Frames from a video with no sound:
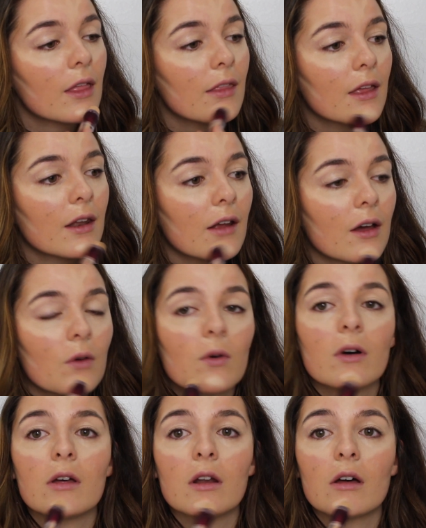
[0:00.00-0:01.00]
than I
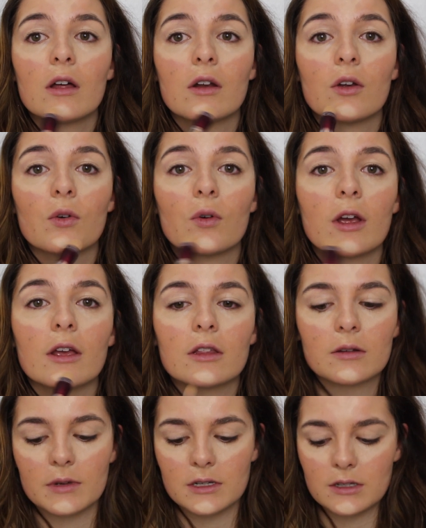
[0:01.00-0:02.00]
would on a
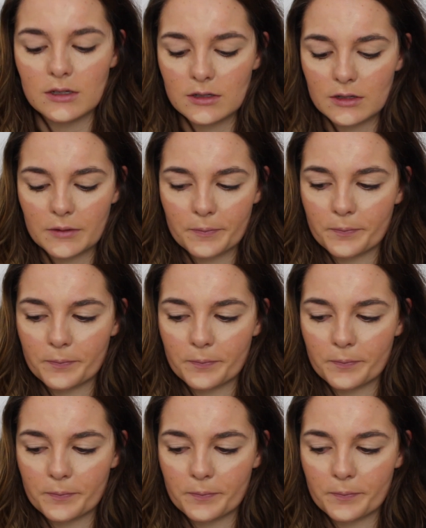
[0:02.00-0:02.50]
regular basis.